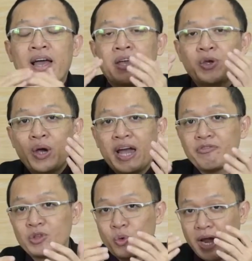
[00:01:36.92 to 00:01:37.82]
you
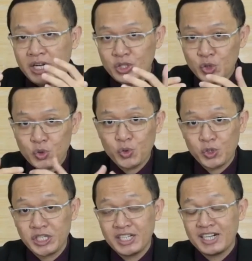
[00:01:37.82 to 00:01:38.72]
have to
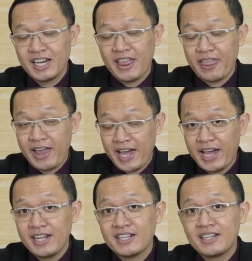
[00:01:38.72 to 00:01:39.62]
ensure
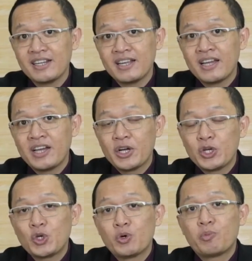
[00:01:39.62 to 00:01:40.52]
that
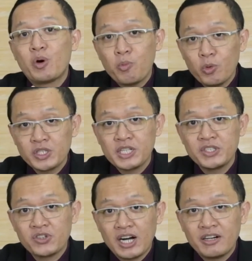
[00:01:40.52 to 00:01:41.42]
your proposal
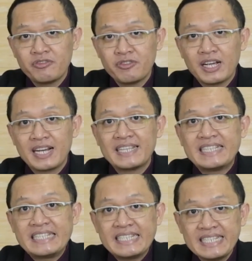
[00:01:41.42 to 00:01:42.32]
draft
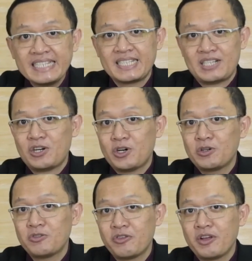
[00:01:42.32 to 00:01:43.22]
consists
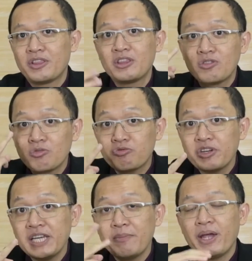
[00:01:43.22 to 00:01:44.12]
of
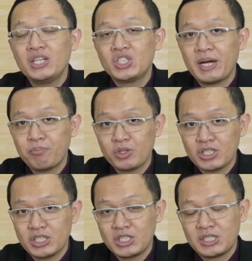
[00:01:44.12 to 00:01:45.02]
3 main
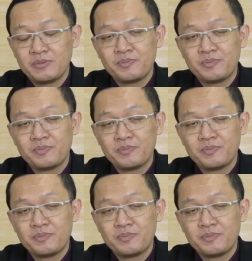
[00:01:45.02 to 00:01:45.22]
chapters.